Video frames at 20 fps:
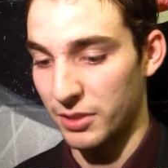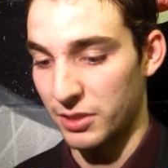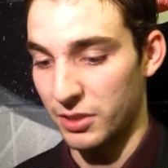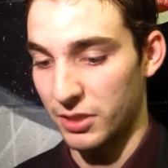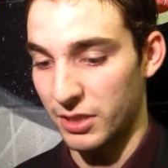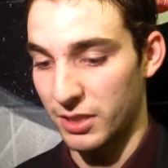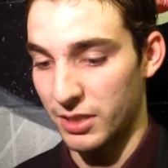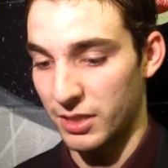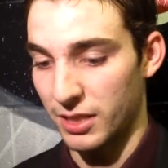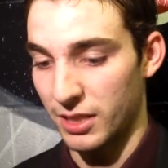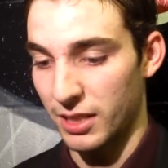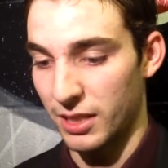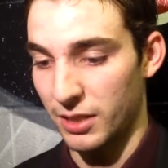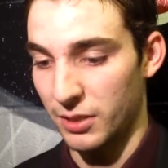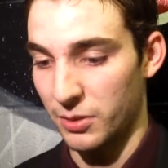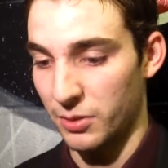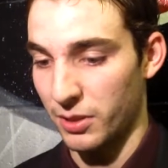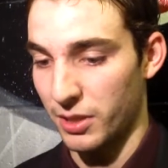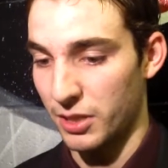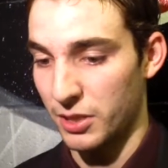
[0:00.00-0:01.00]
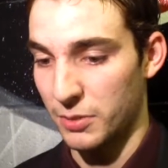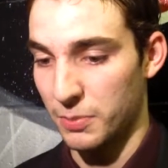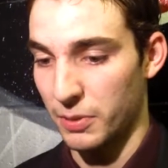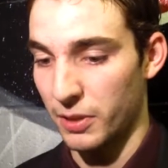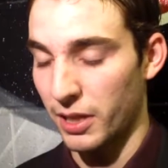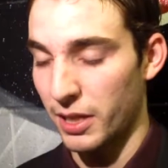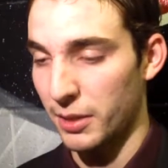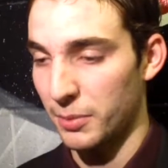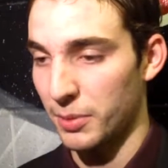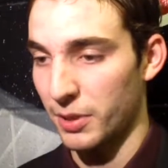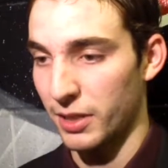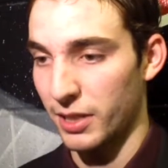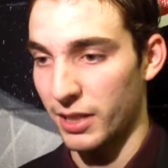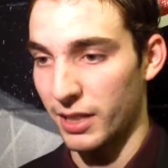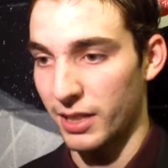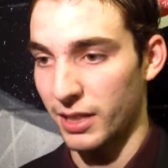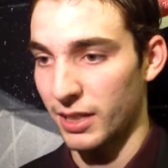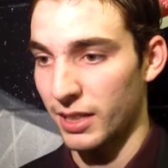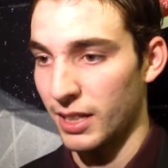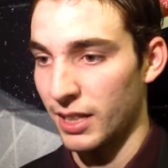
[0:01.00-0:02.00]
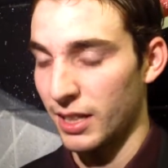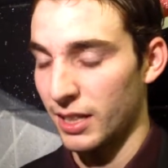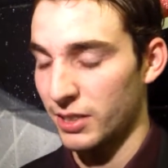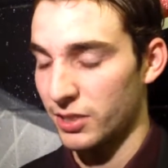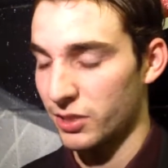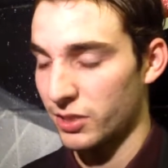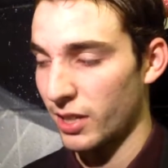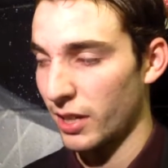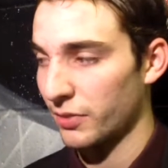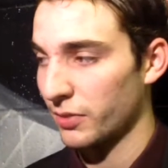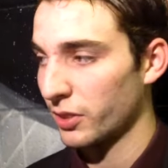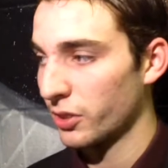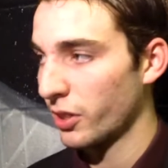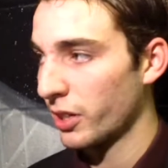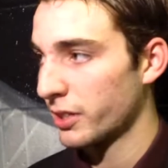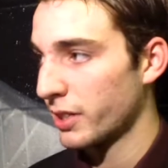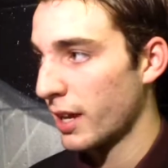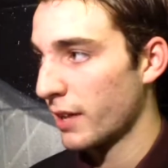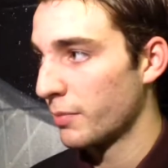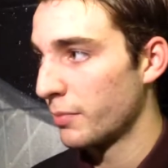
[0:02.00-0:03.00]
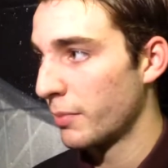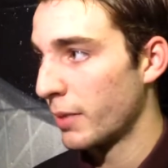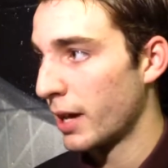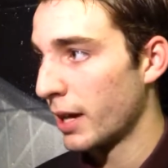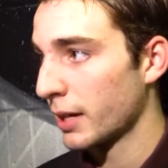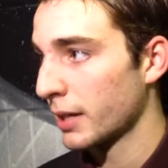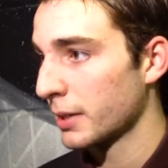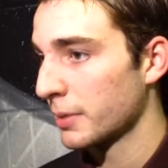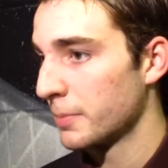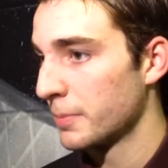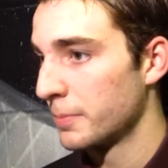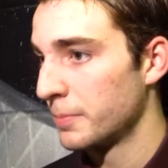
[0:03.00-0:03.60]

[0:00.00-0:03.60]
as you can see with his play, but uh, it's definitely great to have him back.